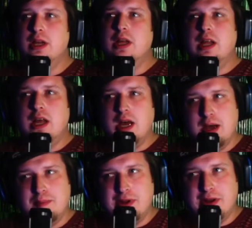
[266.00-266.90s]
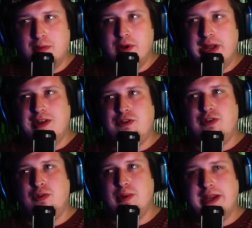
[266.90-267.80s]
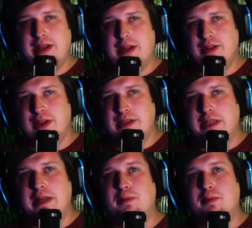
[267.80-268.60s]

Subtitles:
But I won't ask you any like deep